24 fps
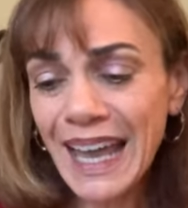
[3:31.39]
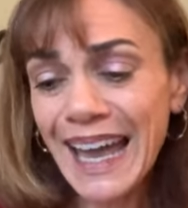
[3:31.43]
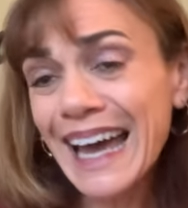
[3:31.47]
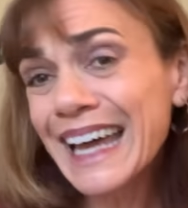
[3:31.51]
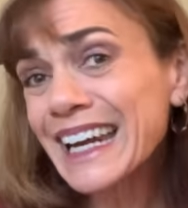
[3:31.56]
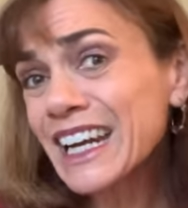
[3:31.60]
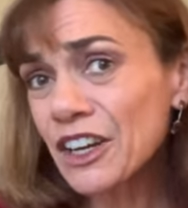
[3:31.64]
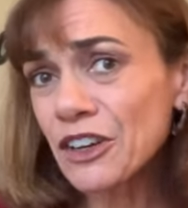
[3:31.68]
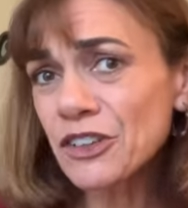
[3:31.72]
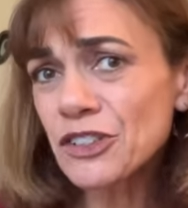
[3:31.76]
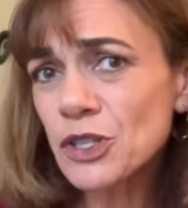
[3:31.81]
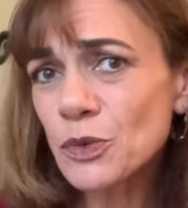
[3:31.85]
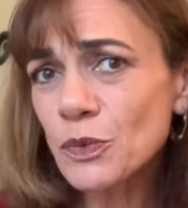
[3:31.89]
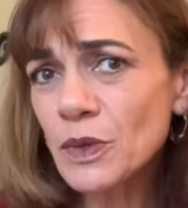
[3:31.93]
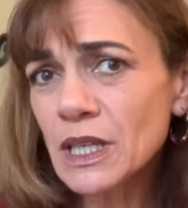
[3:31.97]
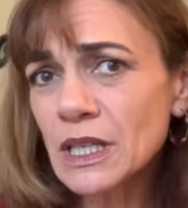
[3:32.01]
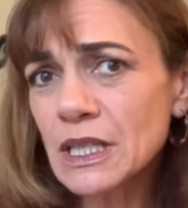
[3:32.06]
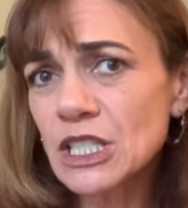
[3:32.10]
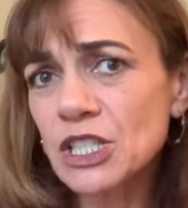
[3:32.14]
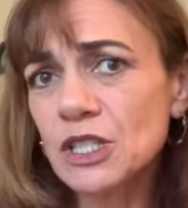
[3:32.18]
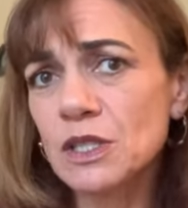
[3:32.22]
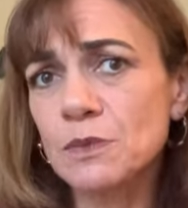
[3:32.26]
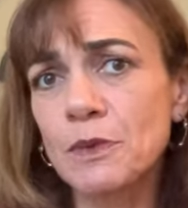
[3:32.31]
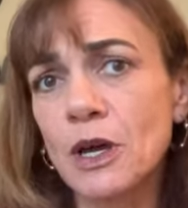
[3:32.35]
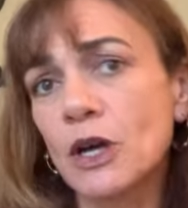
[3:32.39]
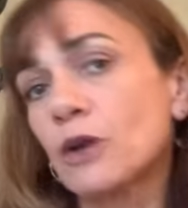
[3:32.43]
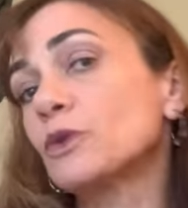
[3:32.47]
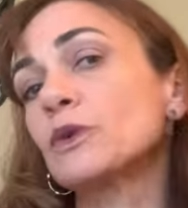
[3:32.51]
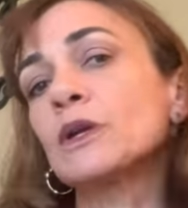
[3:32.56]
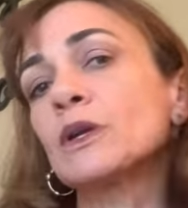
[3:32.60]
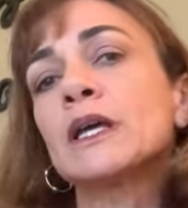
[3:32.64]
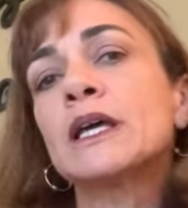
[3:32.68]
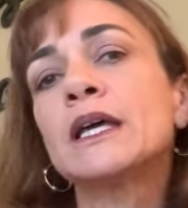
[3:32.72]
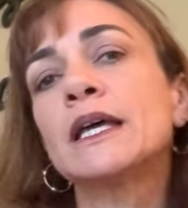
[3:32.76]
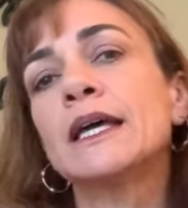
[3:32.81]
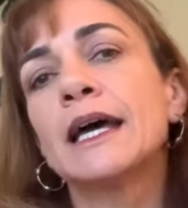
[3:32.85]
And I also want to just
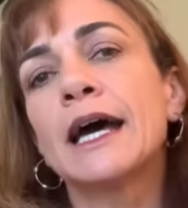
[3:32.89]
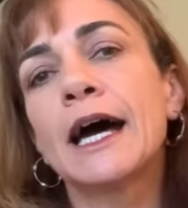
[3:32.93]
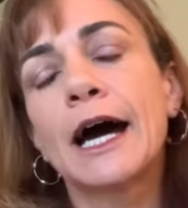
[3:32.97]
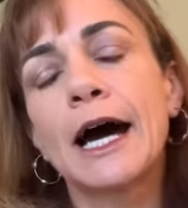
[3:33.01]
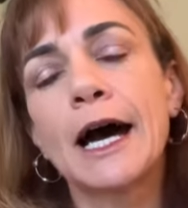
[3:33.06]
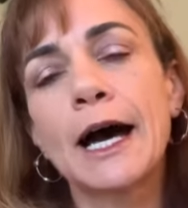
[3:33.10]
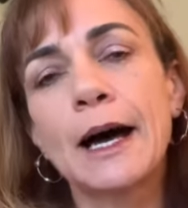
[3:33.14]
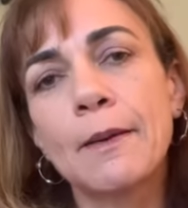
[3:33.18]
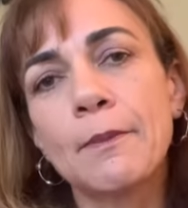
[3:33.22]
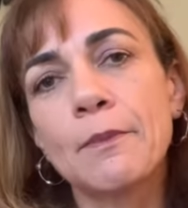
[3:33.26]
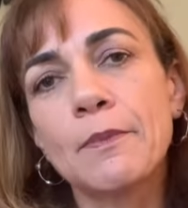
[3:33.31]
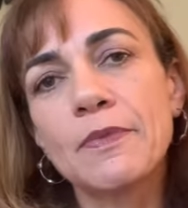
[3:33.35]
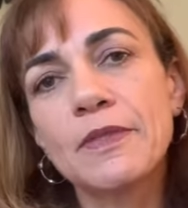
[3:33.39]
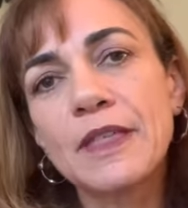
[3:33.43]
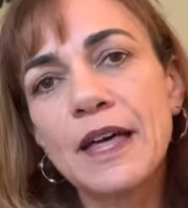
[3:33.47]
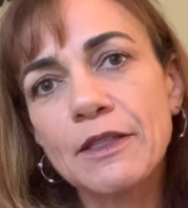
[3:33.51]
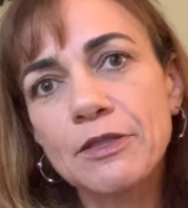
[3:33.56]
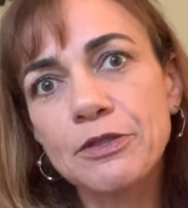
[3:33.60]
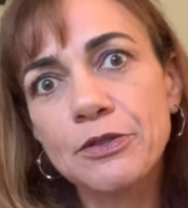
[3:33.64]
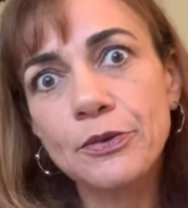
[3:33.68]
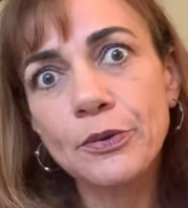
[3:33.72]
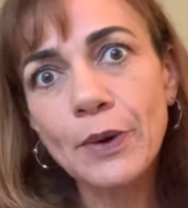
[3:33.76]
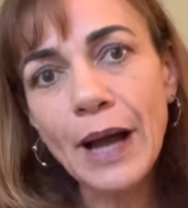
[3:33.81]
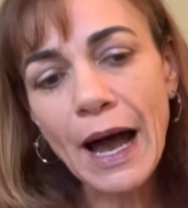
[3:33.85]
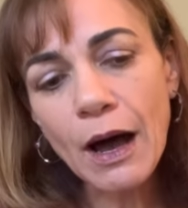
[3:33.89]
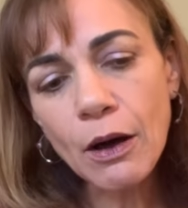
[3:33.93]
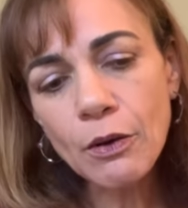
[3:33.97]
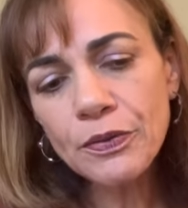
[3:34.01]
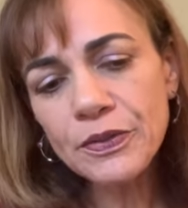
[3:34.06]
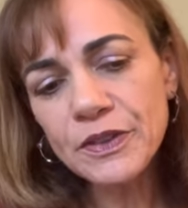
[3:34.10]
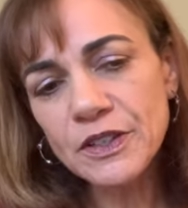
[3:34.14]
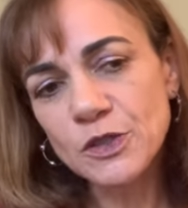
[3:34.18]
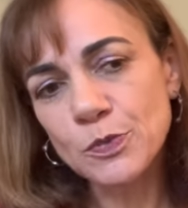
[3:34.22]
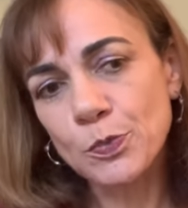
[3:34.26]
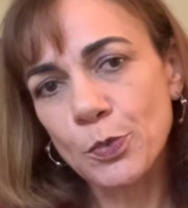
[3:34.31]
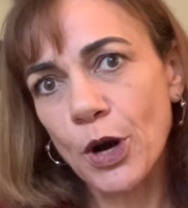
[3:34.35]
note that
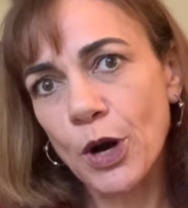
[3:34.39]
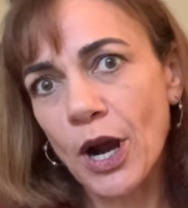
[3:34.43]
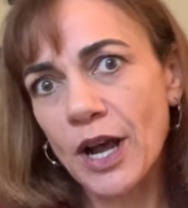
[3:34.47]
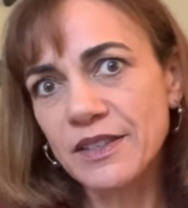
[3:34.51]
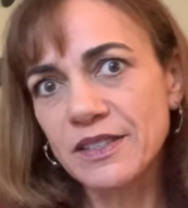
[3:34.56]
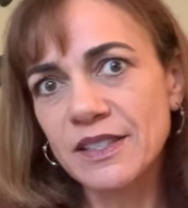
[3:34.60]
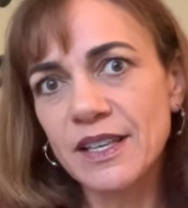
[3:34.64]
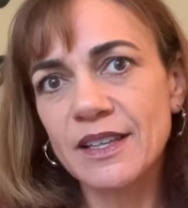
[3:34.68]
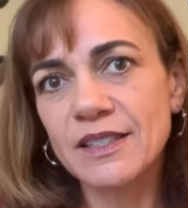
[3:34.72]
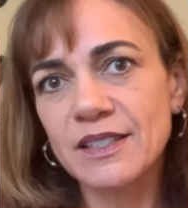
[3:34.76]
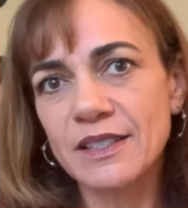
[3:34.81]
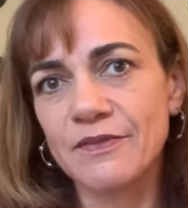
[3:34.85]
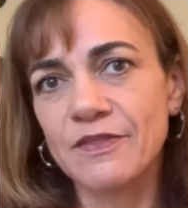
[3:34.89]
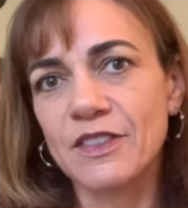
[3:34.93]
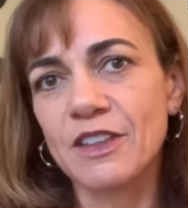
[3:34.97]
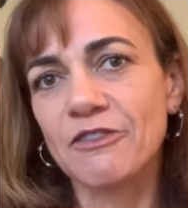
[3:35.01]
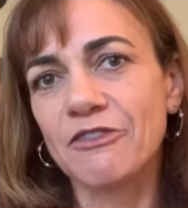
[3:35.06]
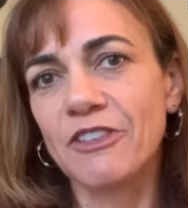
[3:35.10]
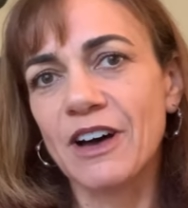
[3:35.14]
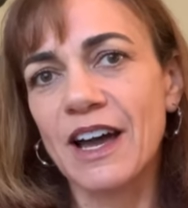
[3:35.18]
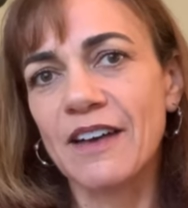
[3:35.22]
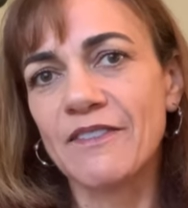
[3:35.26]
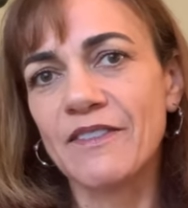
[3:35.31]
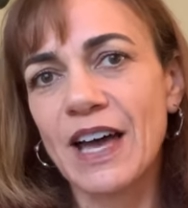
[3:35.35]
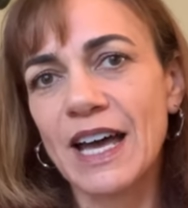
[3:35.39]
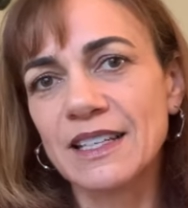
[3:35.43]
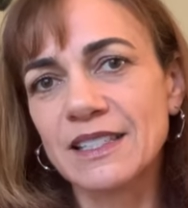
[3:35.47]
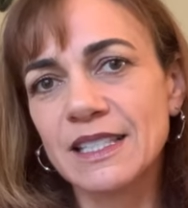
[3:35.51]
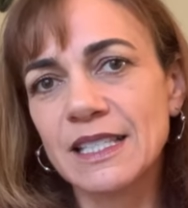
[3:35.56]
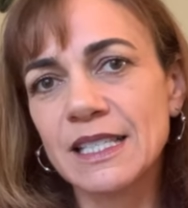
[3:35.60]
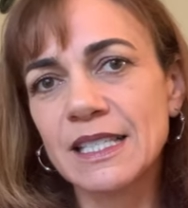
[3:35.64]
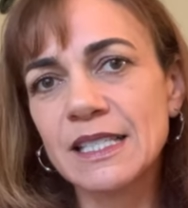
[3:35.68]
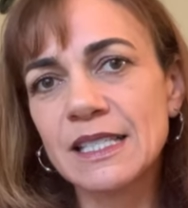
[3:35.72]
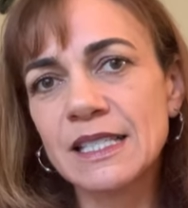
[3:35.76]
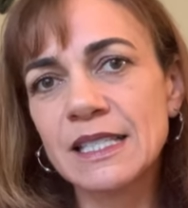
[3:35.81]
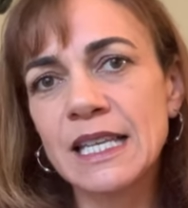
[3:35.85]
throughout this process of the five
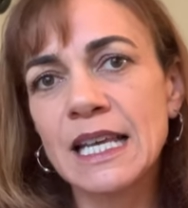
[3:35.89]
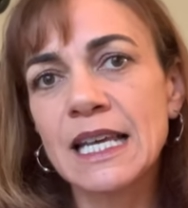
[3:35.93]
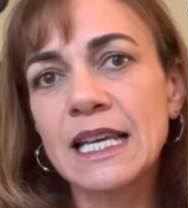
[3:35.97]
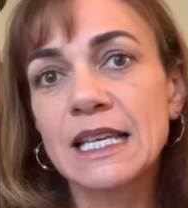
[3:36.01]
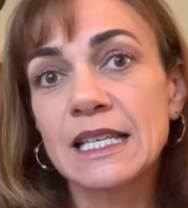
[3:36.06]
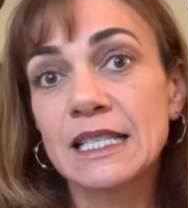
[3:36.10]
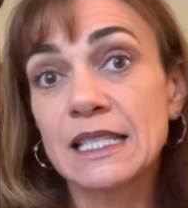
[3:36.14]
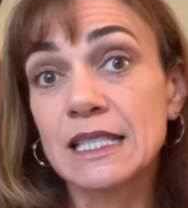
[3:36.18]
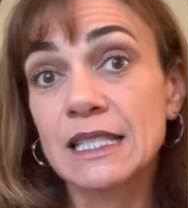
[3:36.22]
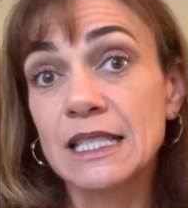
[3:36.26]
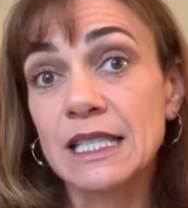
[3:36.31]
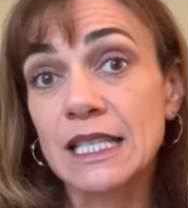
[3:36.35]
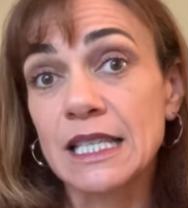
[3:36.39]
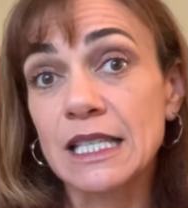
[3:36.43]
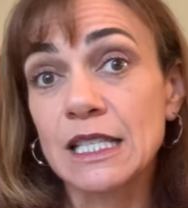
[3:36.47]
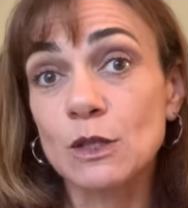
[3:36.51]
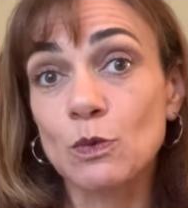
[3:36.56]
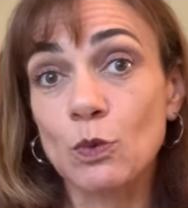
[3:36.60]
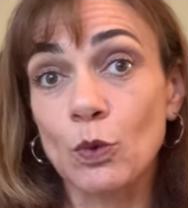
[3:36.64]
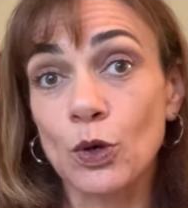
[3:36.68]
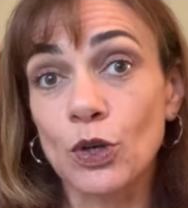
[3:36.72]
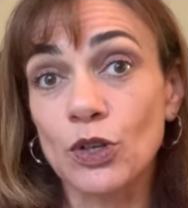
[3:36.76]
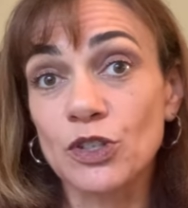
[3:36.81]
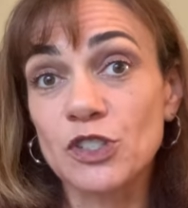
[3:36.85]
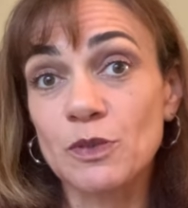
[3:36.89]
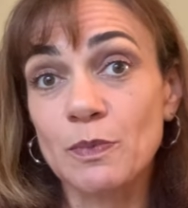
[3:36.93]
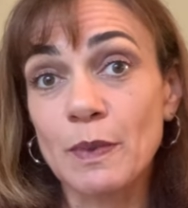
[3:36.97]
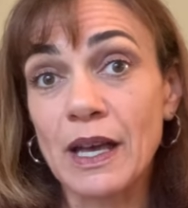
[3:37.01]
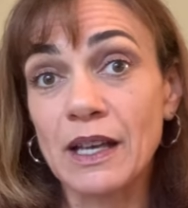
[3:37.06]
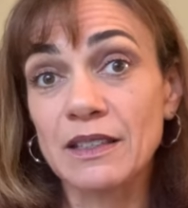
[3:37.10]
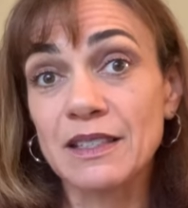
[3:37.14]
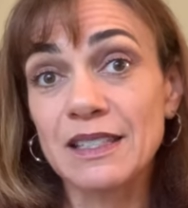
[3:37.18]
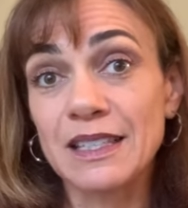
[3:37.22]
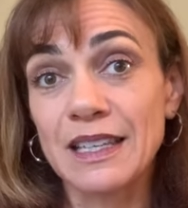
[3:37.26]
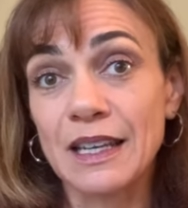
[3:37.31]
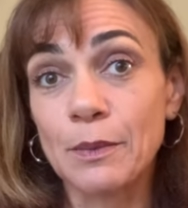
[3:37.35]
S's, see, swirl,
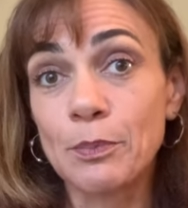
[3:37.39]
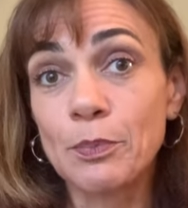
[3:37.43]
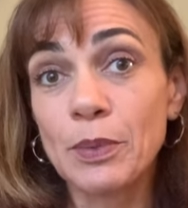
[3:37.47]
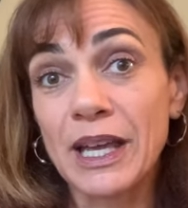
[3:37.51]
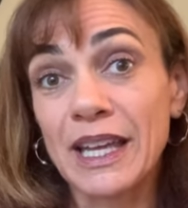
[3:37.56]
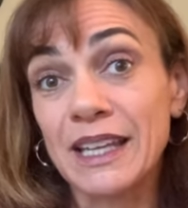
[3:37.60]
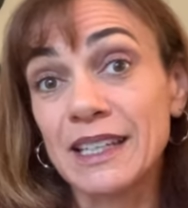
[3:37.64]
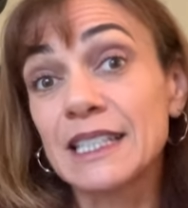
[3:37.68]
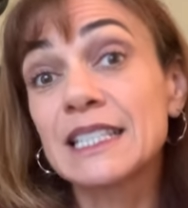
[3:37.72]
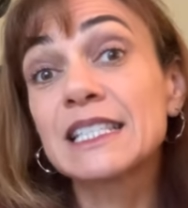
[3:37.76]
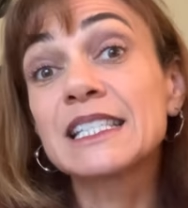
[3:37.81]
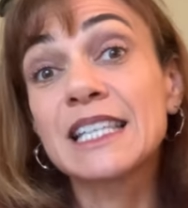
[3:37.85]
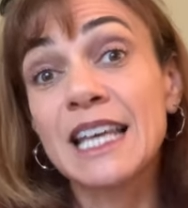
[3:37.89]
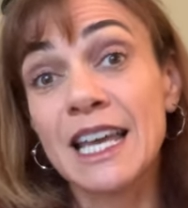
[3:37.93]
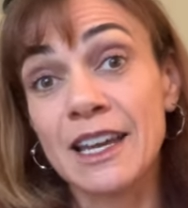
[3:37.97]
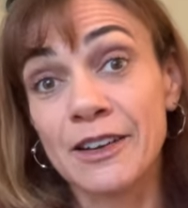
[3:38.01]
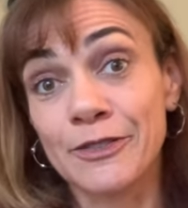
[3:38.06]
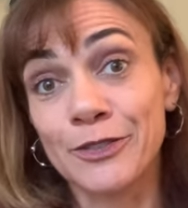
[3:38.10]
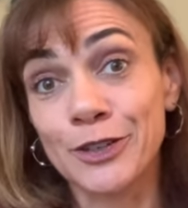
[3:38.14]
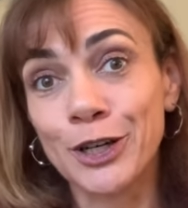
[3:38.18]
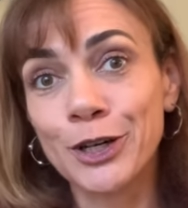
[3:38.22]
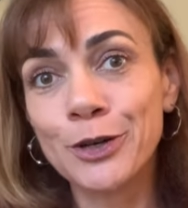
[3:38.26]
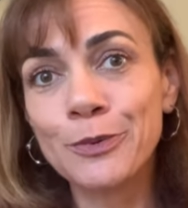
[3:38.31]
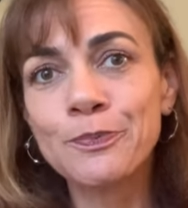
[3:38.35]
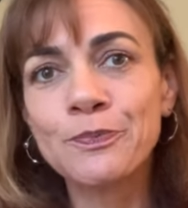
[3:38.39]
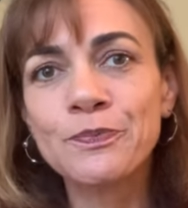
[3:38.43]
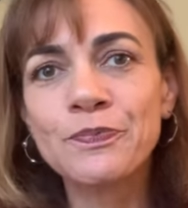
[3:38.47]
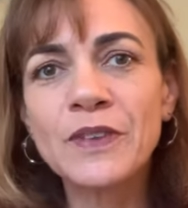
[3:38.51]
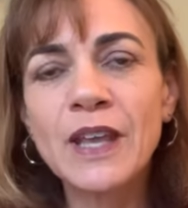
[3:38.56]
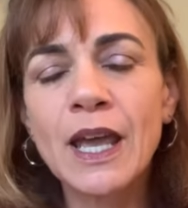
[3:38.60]
smell, sip, and savor,